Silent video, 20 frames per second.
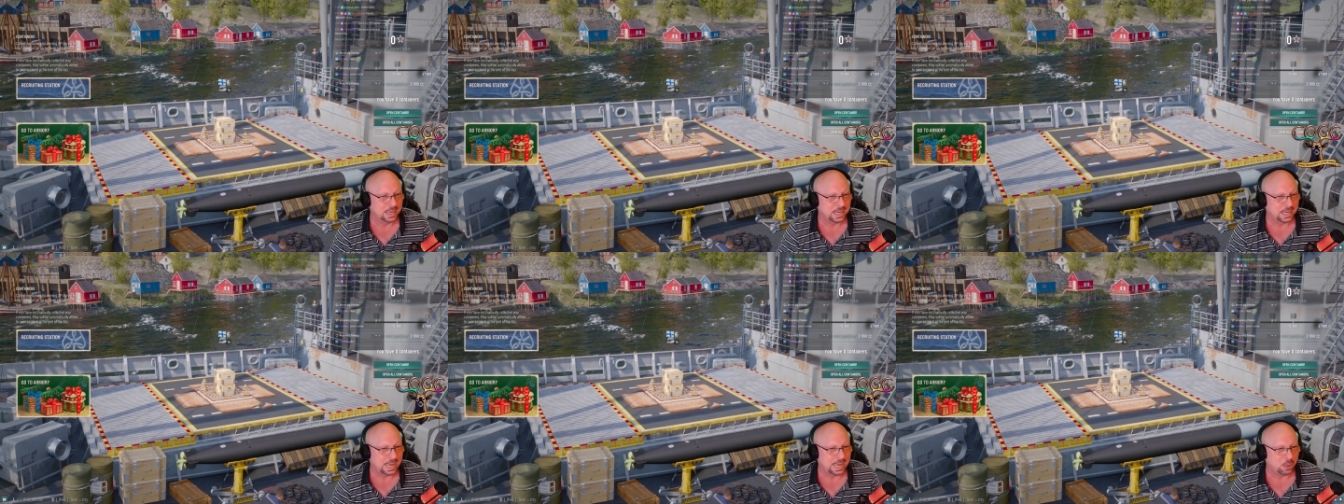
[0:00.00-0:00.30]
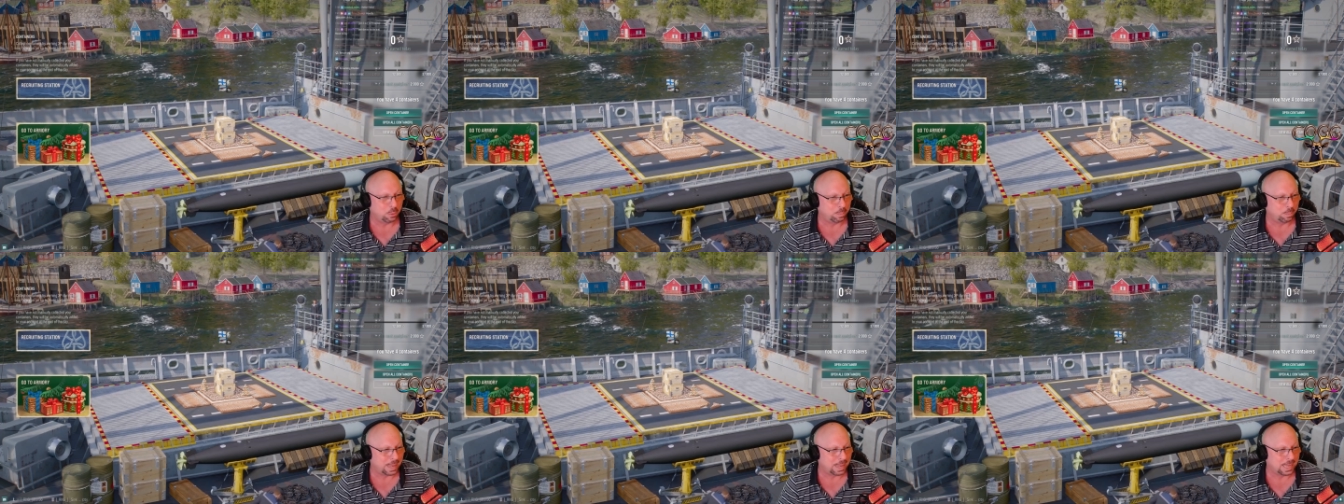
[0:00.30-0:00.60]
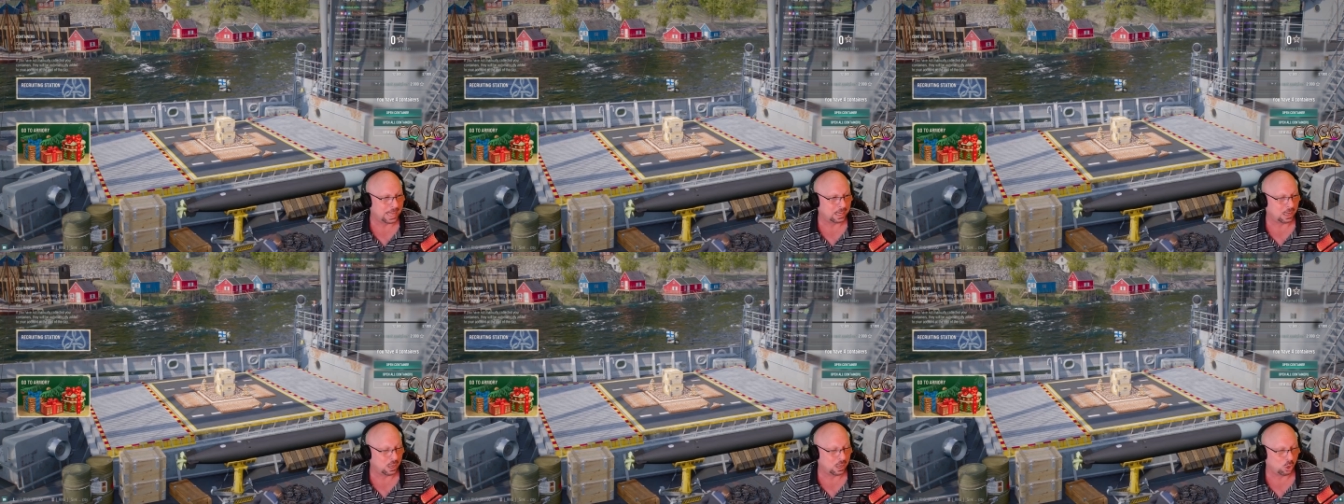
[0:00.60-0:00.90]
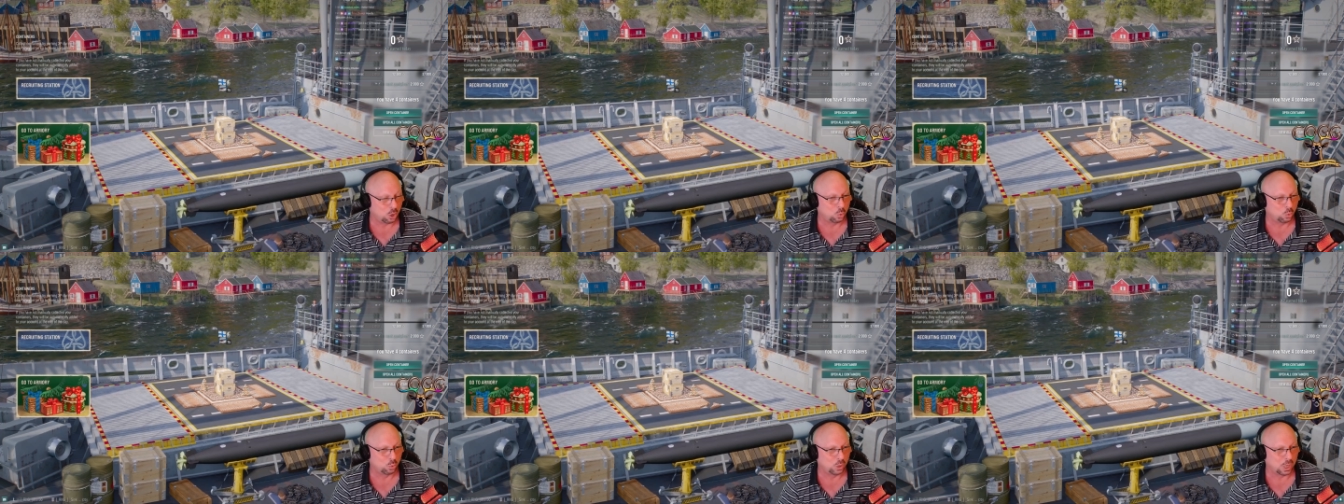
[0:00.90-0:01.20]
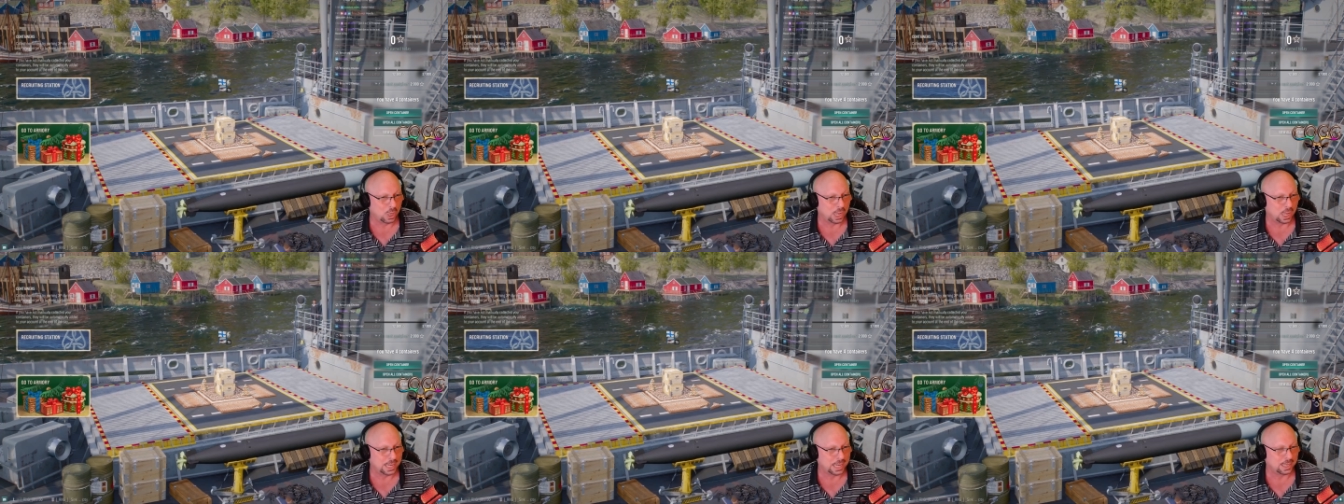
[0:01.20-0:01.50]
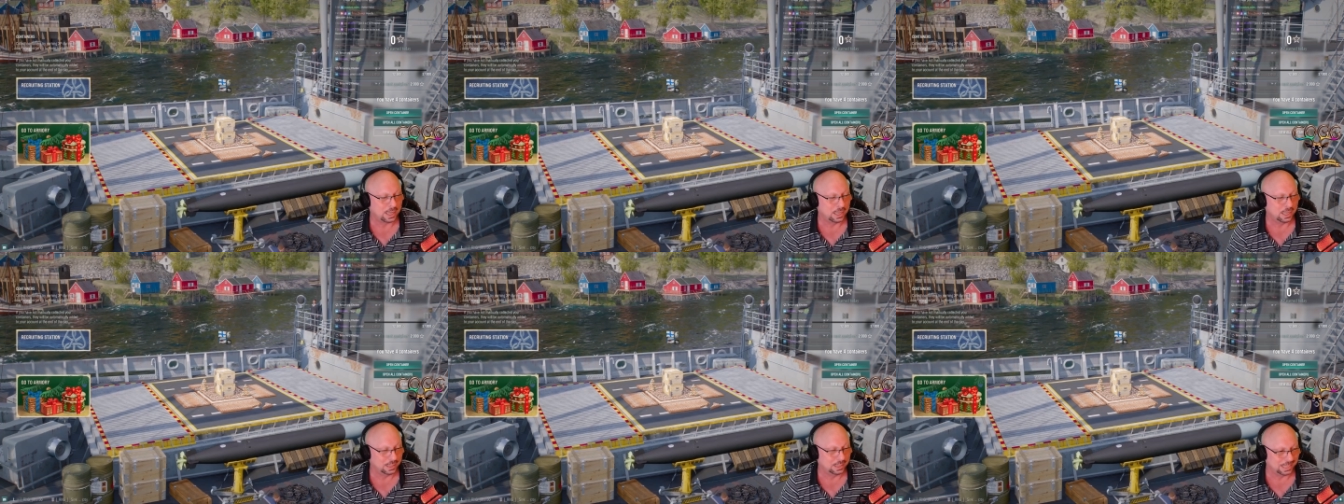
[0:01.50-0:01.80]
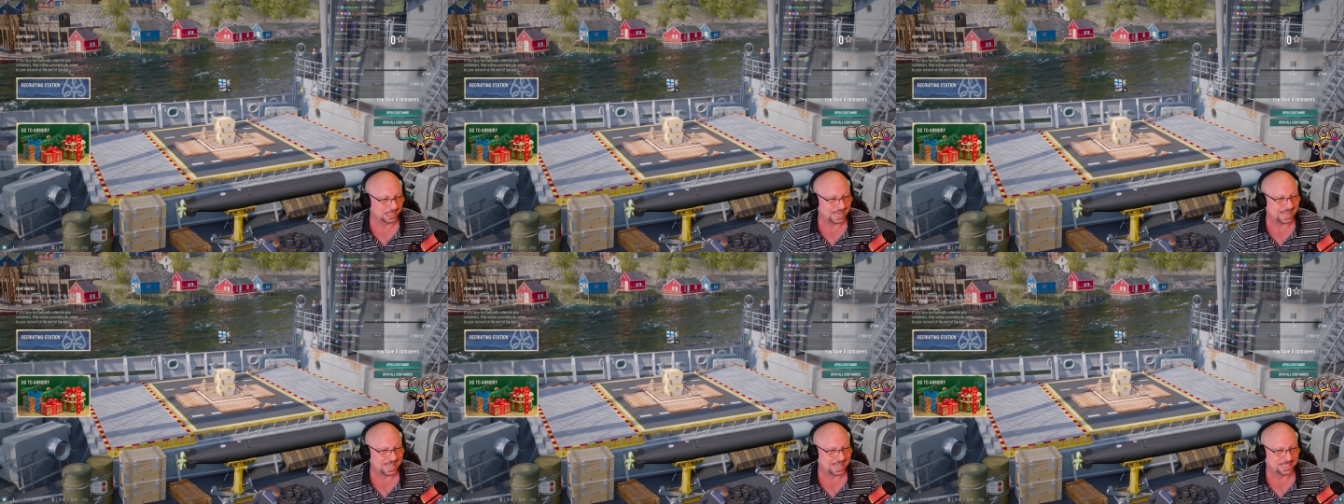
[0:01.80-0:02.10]
help out a whole lot
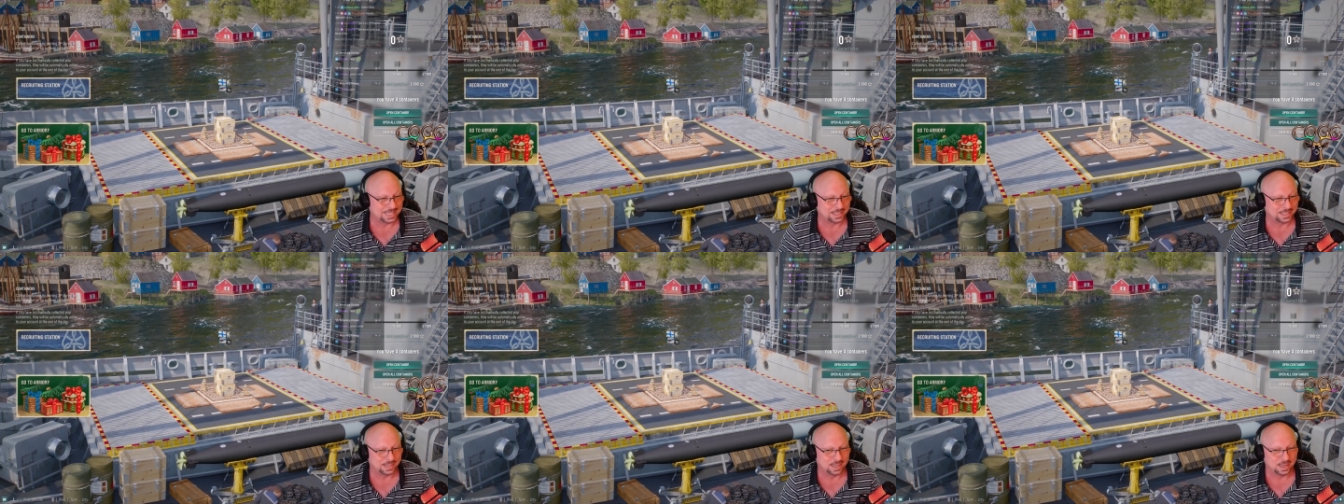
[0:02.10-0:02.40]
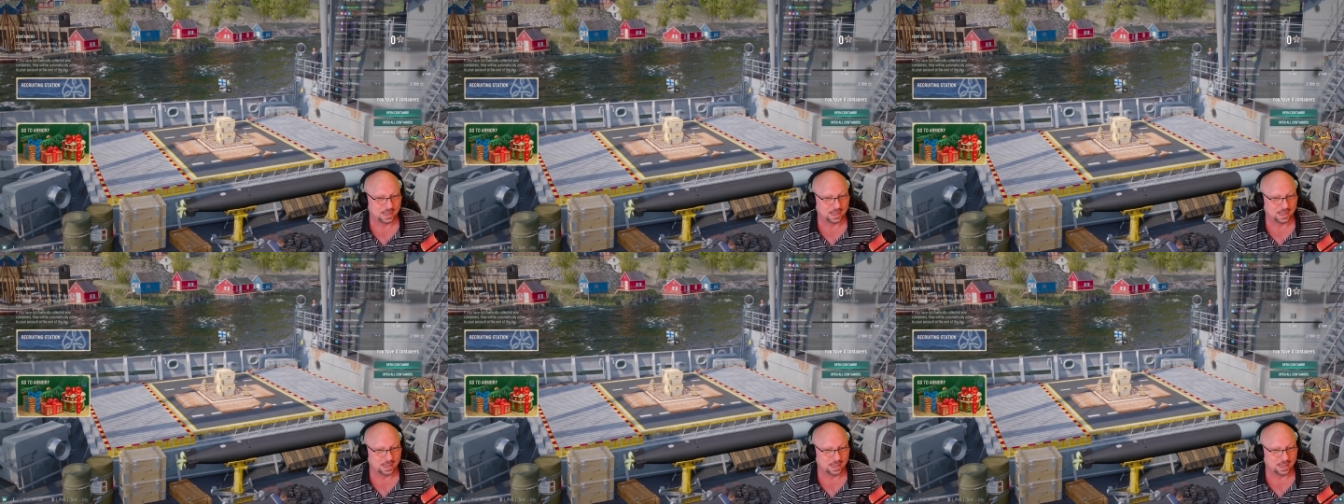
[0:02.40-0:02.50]
unless